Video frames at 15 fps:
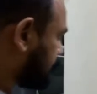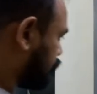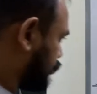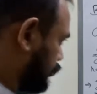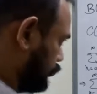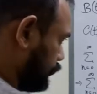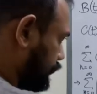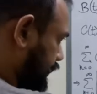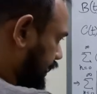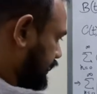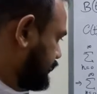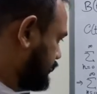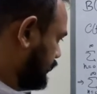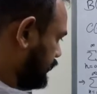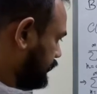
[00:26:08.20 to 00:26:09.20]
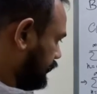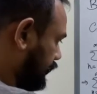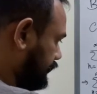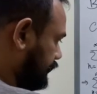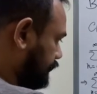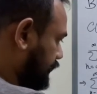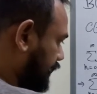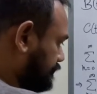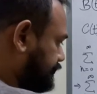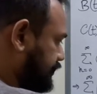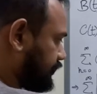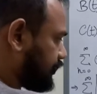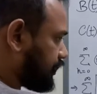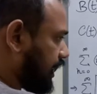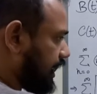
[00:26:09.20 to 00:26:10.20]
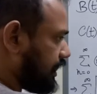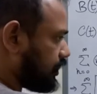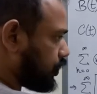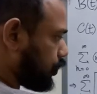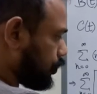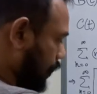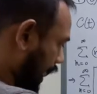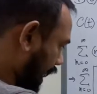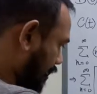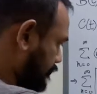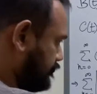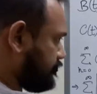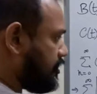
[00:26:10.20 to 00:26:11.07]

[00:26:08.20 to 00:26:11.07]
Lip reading: you that on the left hand side you have